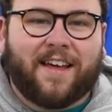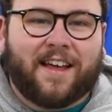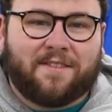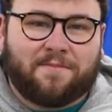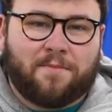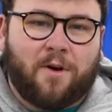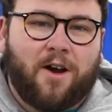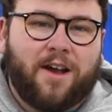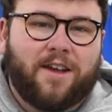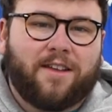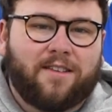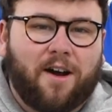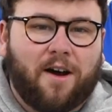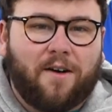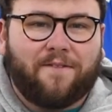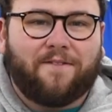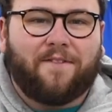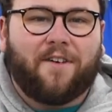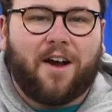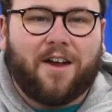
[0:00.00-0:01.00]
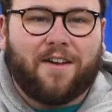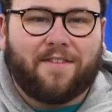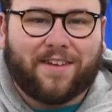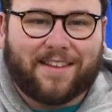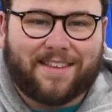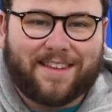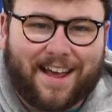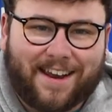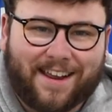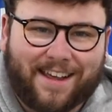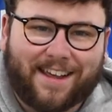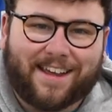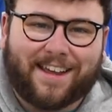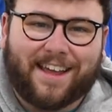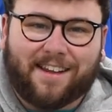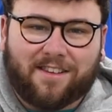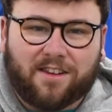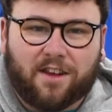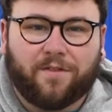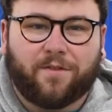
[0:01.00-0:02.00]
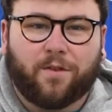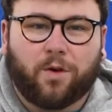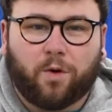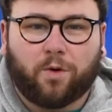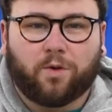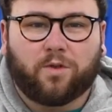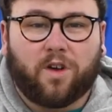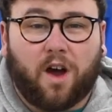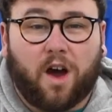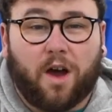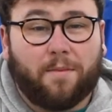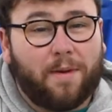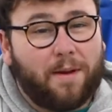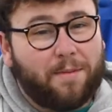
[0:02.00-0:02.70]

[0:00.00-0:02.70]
That's my top 5 Italian kits of all time.